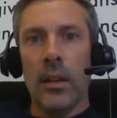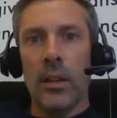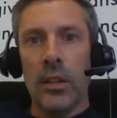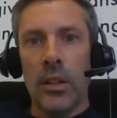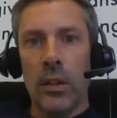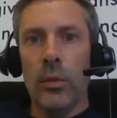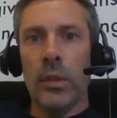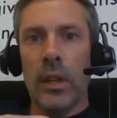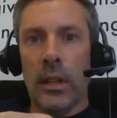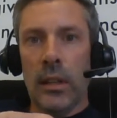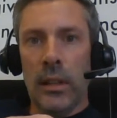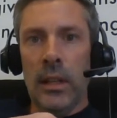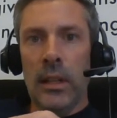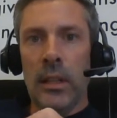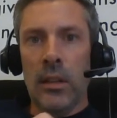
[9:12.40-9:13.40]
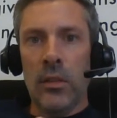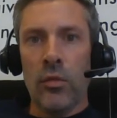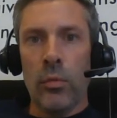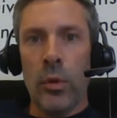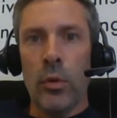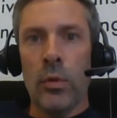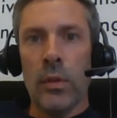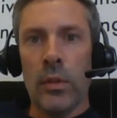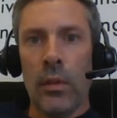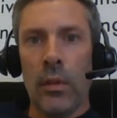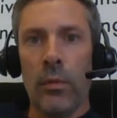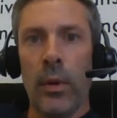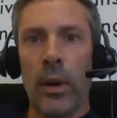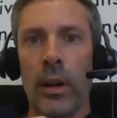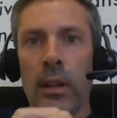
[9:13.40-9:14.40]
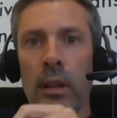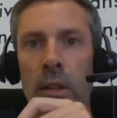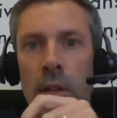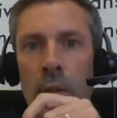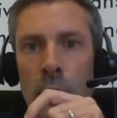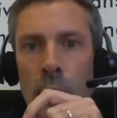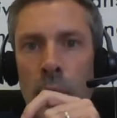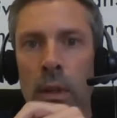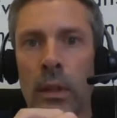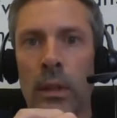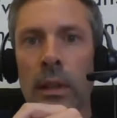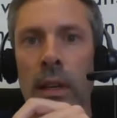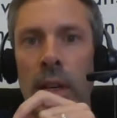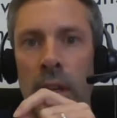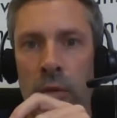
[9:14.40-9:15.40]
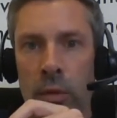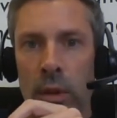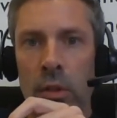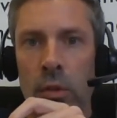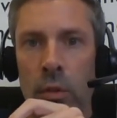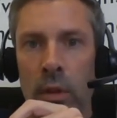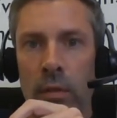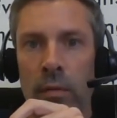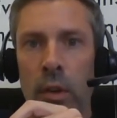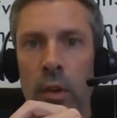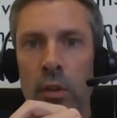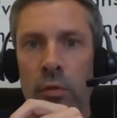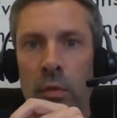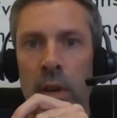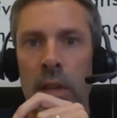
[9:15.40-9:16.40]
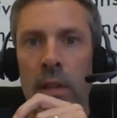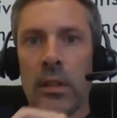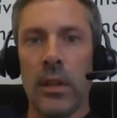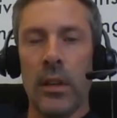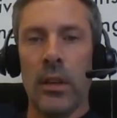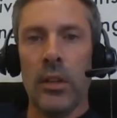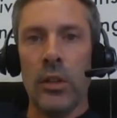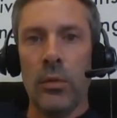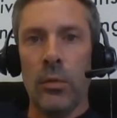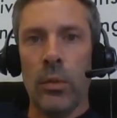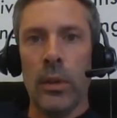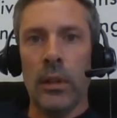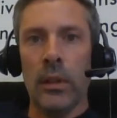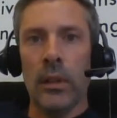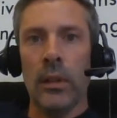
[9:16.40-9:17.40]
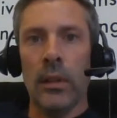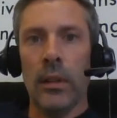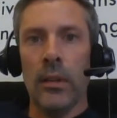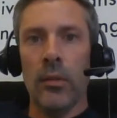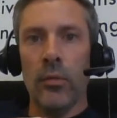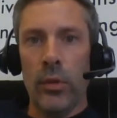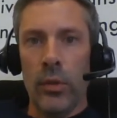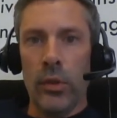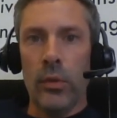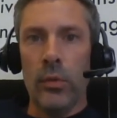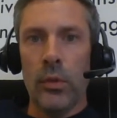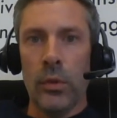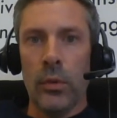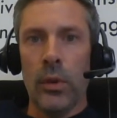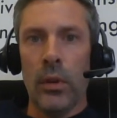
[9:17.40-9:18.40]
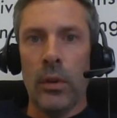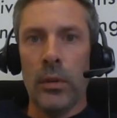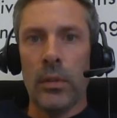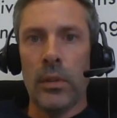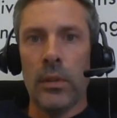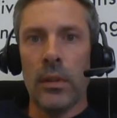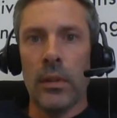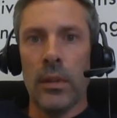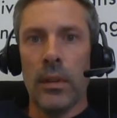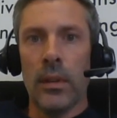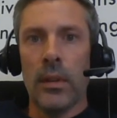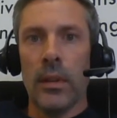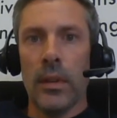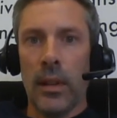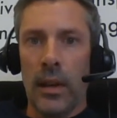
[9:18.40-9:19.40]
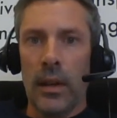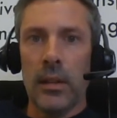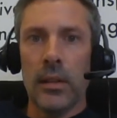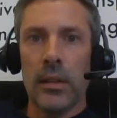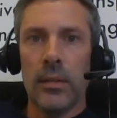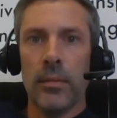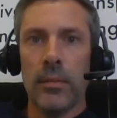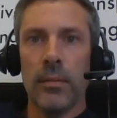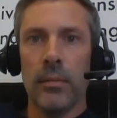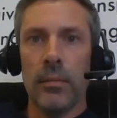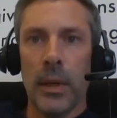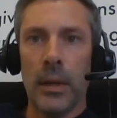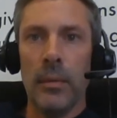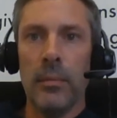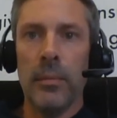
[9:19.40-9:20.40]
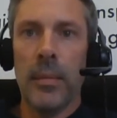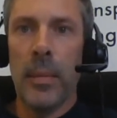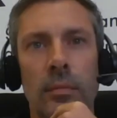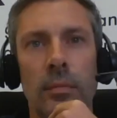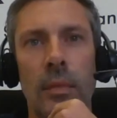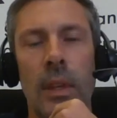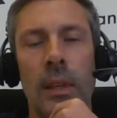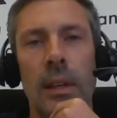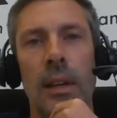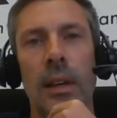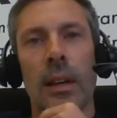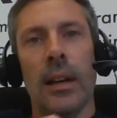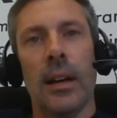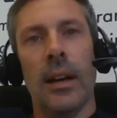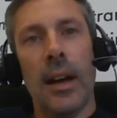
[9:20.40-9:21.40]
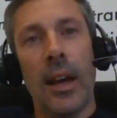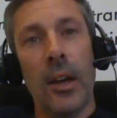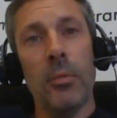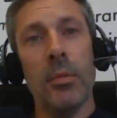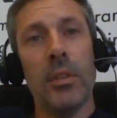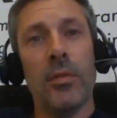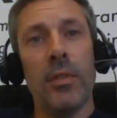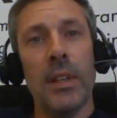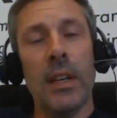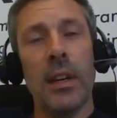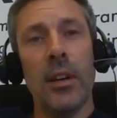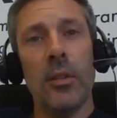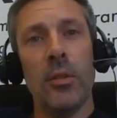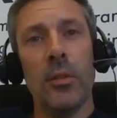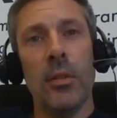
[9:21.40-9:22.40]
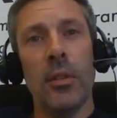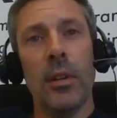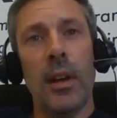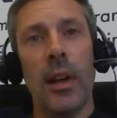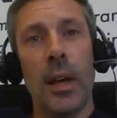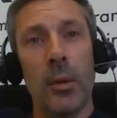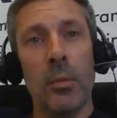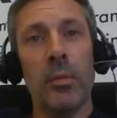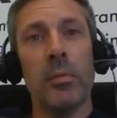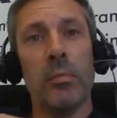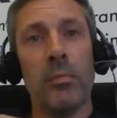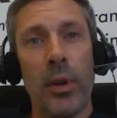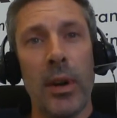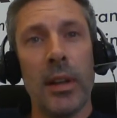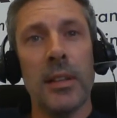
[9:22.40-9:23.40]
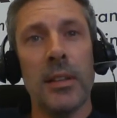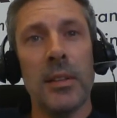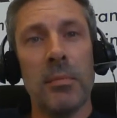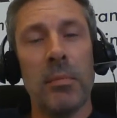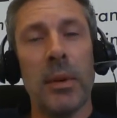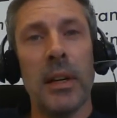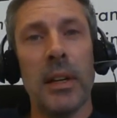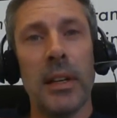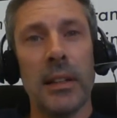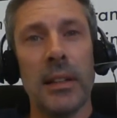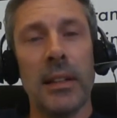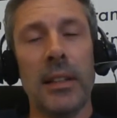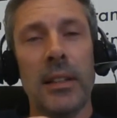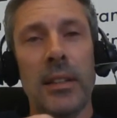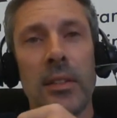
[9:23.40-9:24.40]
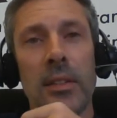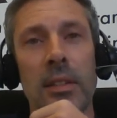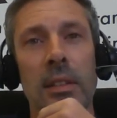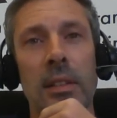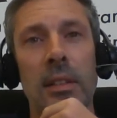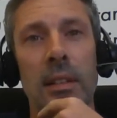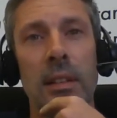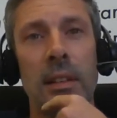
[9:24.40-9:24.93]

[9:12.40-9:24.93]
using lead distribution software, you will increase your conversion rates and you will reduce your costs. Thanks. Bye. I hope this video helps brands buying leads.